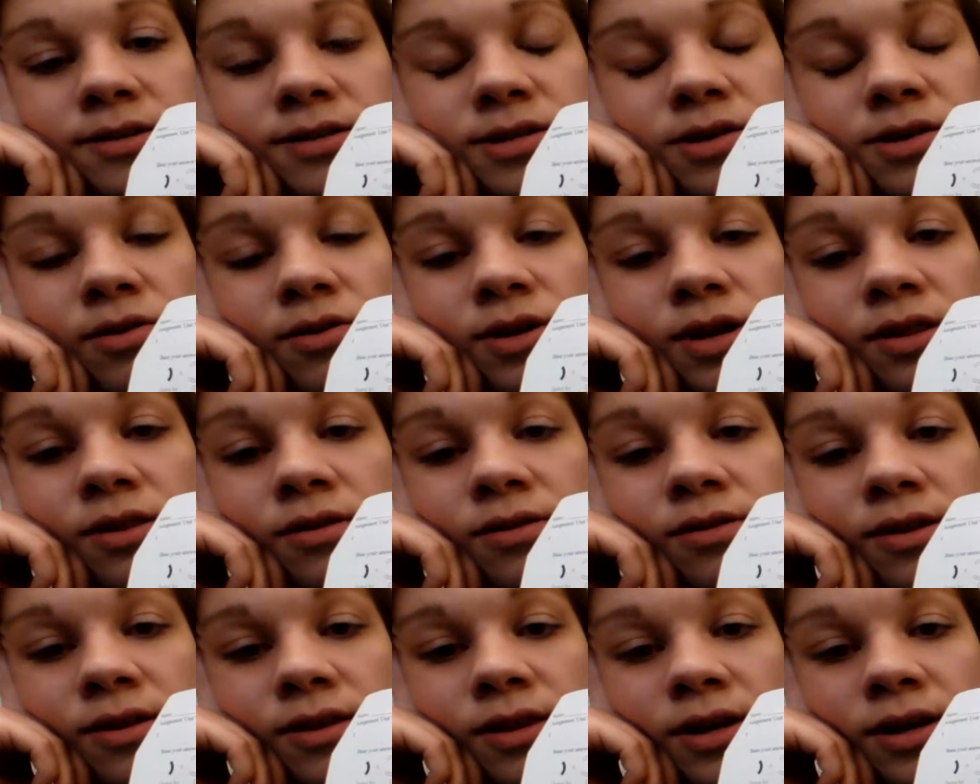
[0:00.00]
So another
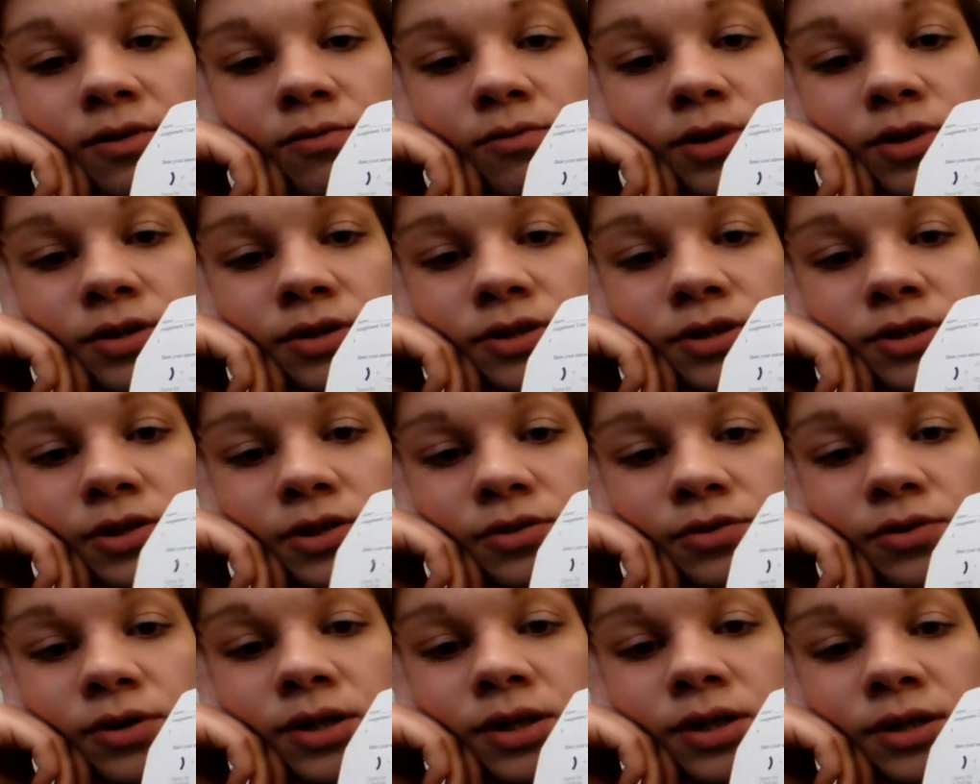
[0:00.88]
thing that it will
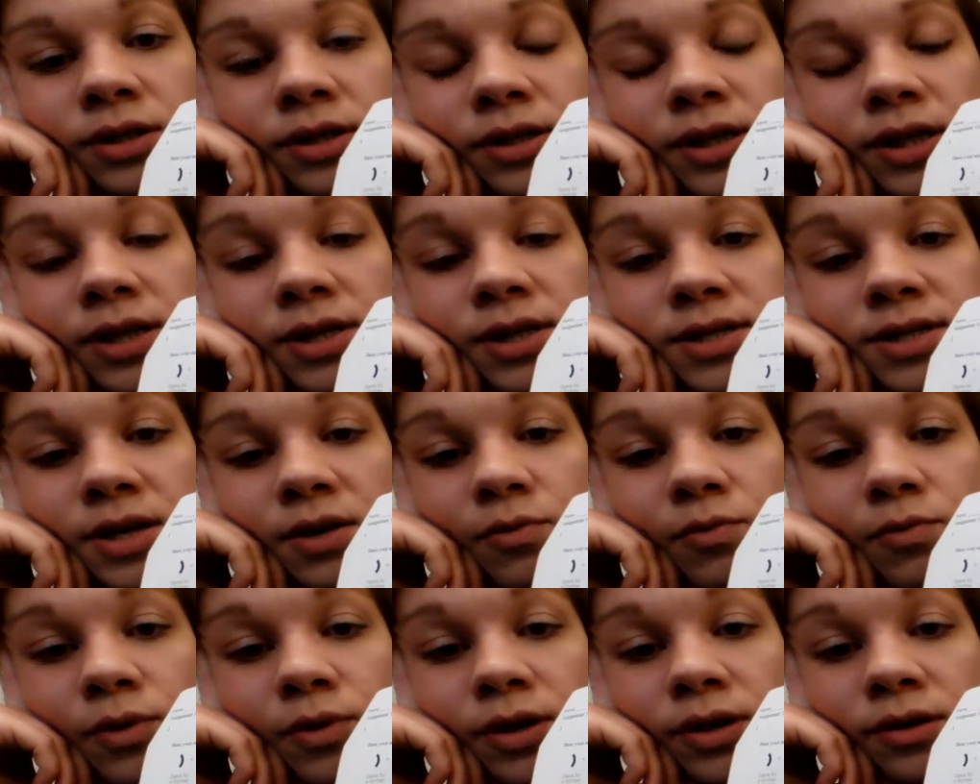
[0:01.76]
do is it
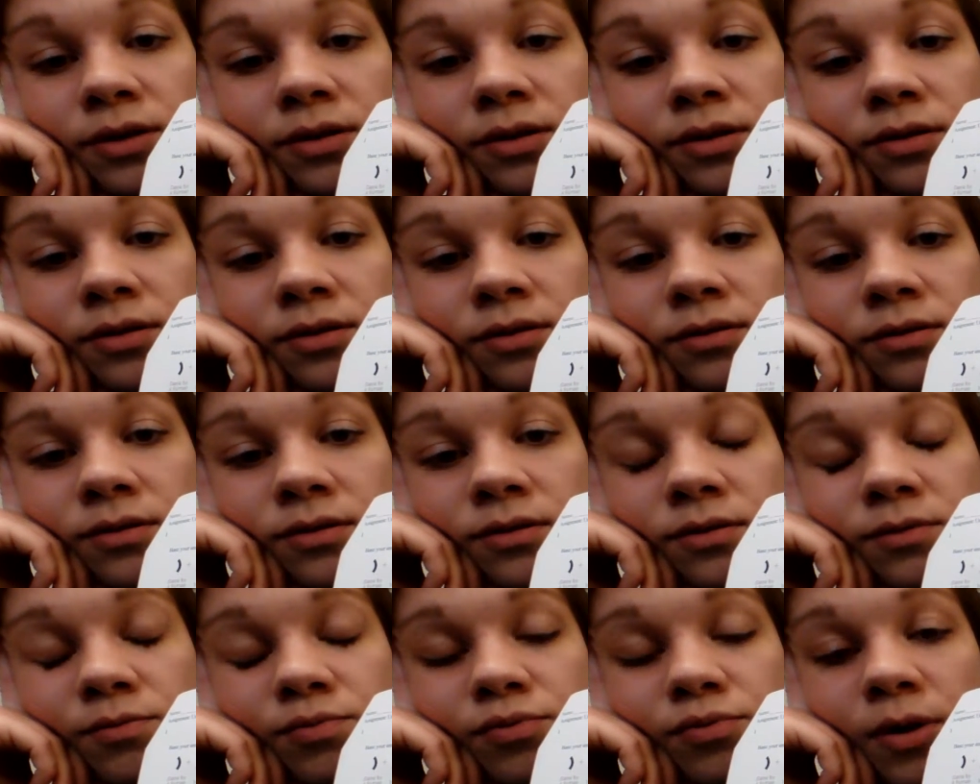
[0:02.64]
will
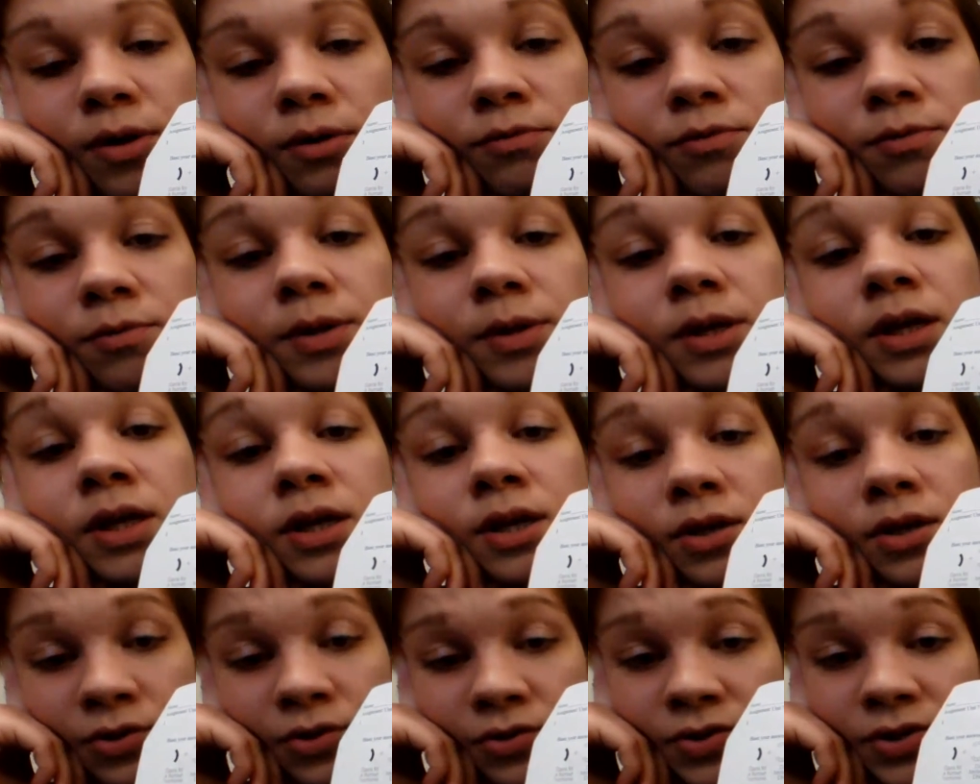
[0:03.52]
probably
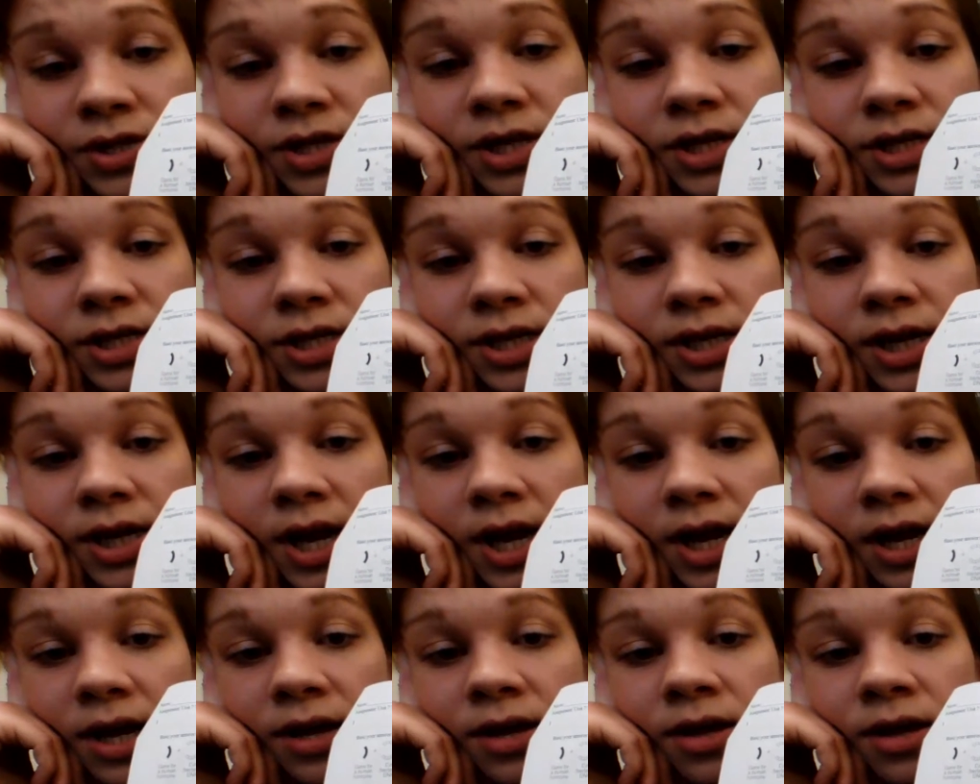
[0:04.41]
use the
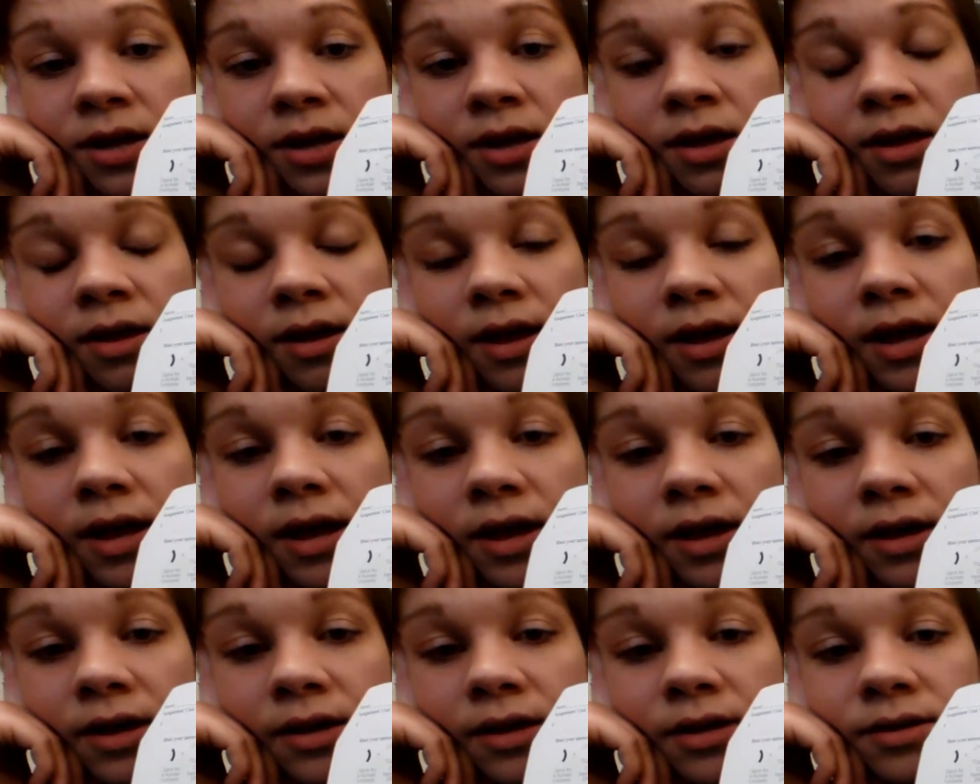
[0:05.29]
DNA
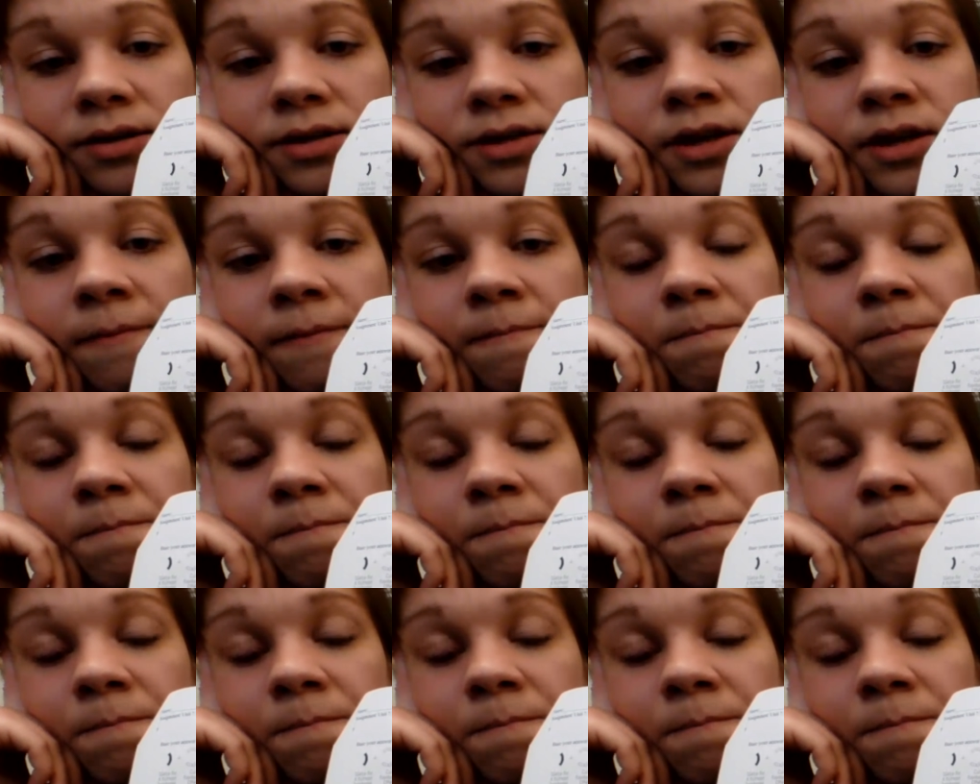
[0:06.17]
and